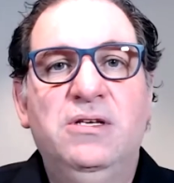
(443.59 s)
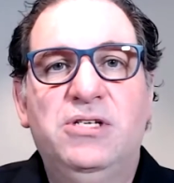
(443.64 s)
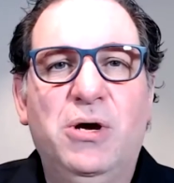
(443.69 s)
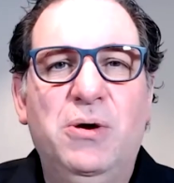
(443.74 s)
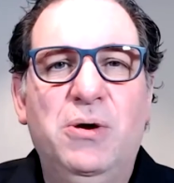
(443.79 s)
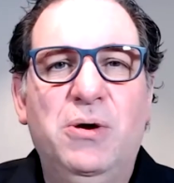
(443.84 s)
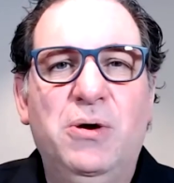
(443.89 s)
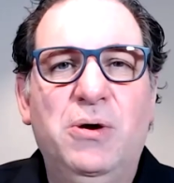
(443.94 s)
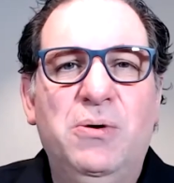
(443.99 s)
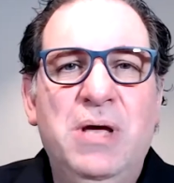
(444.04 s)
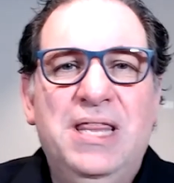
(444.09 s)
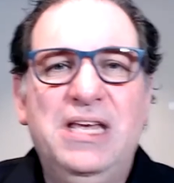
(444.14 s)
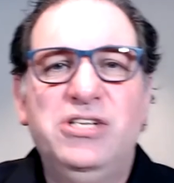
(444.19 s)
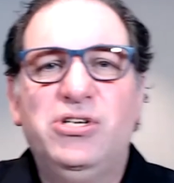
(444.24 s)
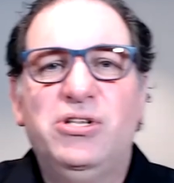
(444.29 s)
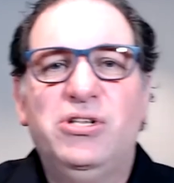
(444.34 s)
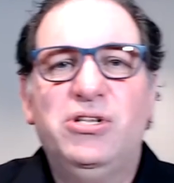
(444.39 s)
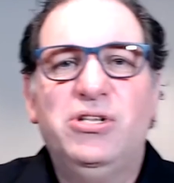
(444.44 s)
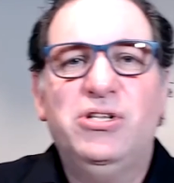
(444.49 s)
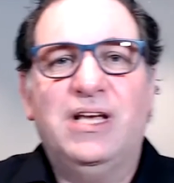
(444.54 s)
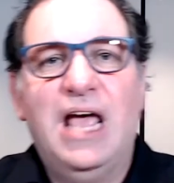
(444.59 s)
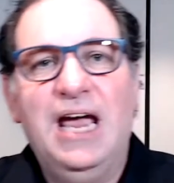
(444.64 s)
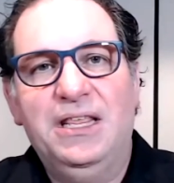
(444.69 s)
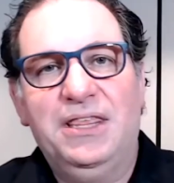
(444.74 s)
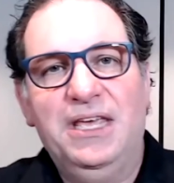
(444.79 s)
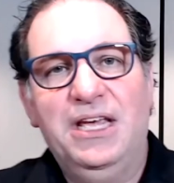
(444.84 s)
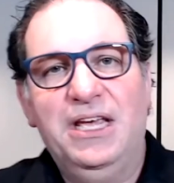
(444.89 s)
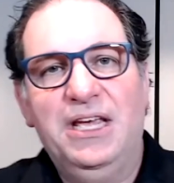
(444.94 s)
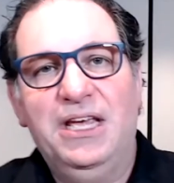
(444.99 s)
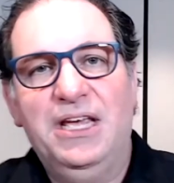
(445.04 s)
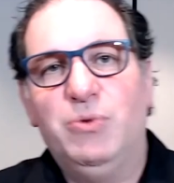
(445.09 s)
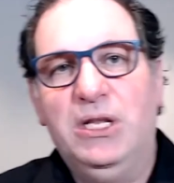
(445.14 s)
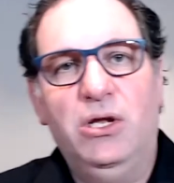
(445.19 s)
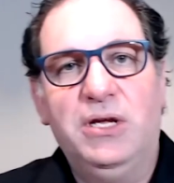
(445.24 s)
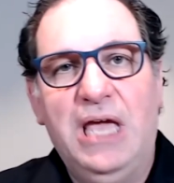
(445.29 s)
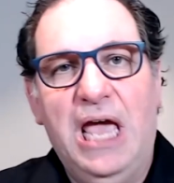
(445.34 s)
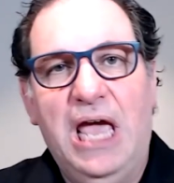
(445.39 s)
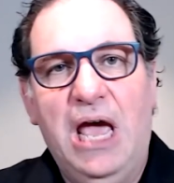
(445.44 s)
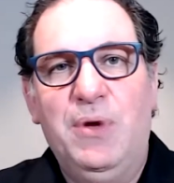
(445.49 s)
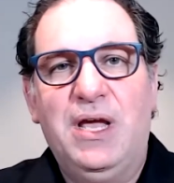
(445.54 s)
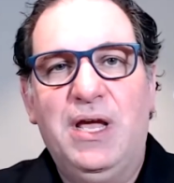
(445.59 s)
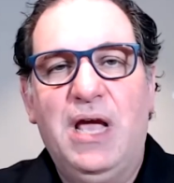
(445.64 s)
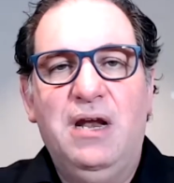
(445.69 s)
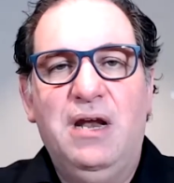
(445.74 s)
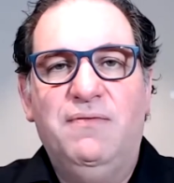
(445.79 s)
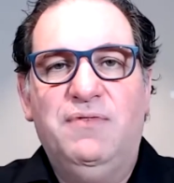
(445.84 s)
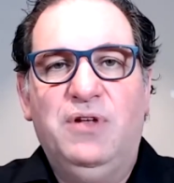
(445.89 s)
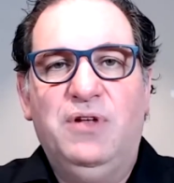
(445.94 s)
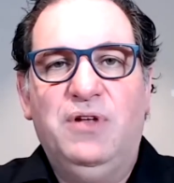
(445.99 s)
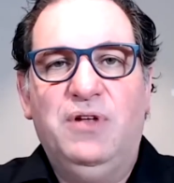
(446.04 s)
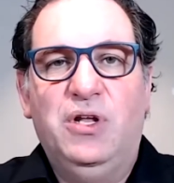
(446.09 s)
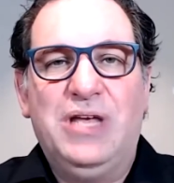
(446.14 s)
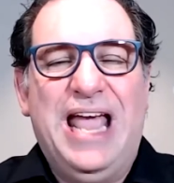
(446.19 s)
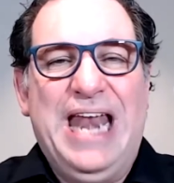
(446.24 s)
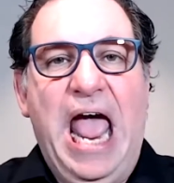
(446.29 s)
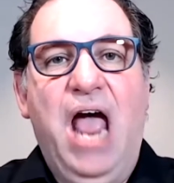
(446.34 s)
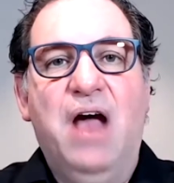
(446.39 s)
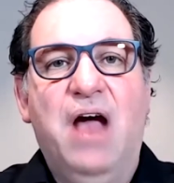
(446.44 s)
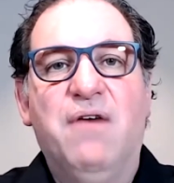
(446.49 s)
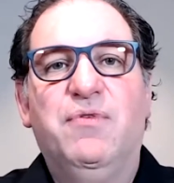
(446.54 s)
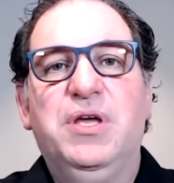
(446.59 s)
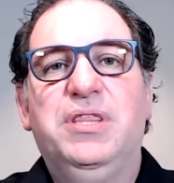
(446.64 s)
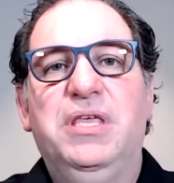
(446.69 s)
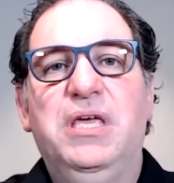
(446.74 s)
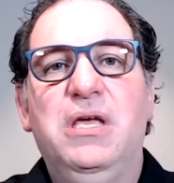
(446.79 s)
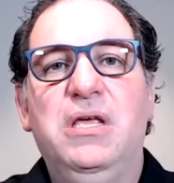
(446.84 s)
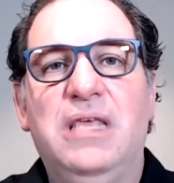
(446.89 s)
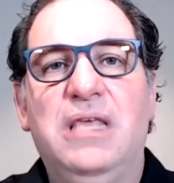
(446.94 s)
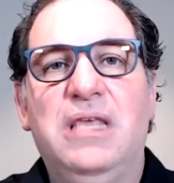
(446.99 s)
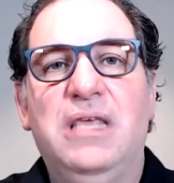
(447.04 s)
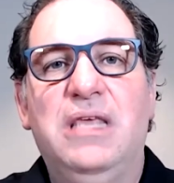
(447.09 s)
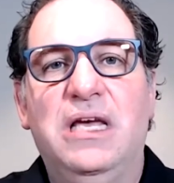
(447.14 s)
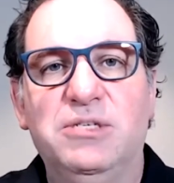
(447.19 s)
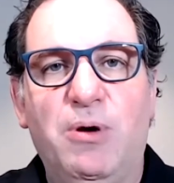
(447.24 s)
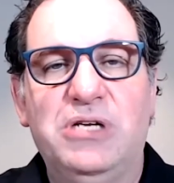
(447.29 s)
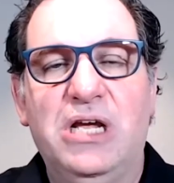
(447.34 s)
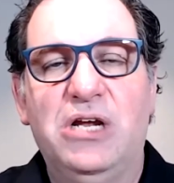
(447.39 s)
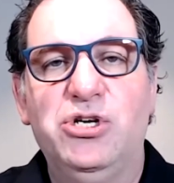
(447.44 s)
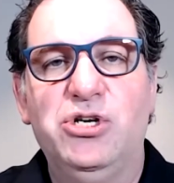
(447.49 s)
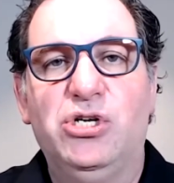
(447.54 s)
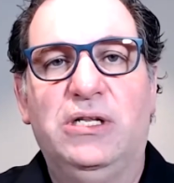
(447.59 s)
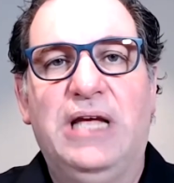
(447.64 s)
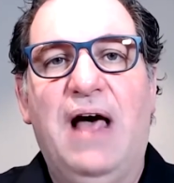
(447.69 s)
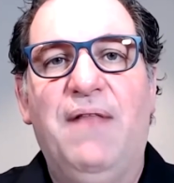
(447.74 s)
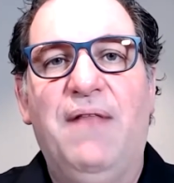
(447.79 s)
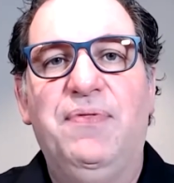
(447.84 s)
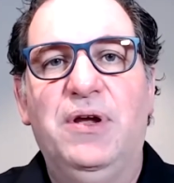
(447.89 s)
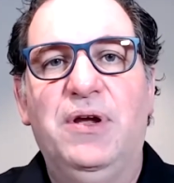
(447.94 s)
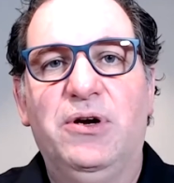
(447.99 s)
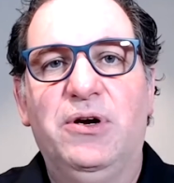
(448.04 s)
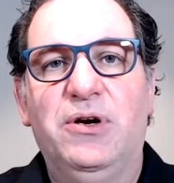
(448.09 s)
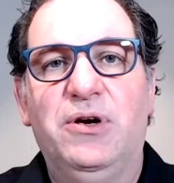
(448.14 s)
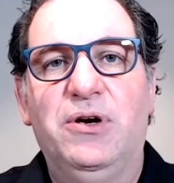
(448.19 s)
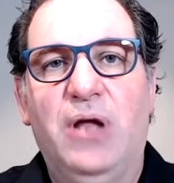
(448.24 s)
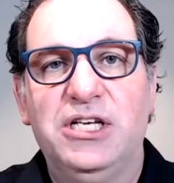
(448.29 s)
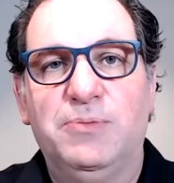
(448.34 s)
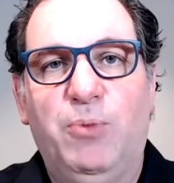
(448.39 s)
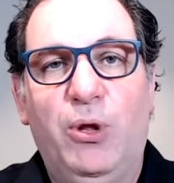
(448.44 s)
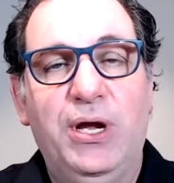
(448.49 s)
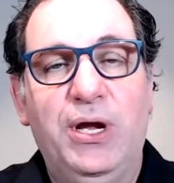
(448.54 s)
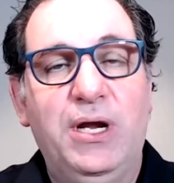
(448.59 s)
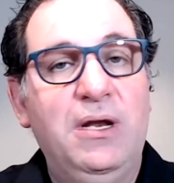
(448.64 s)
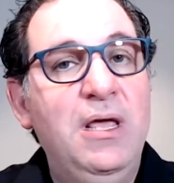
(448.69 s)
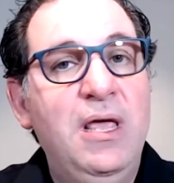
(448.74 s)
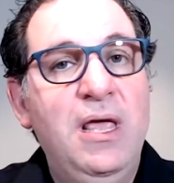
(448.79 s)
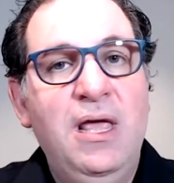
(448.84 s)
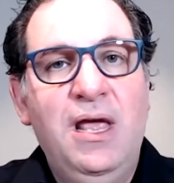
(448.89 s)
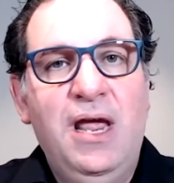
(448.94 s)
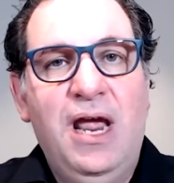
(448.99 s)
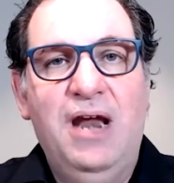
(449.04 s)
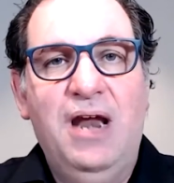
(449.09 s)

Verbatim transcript: So these are the kind of things we look at. We kind of look at everything that's potentially out there to exploit.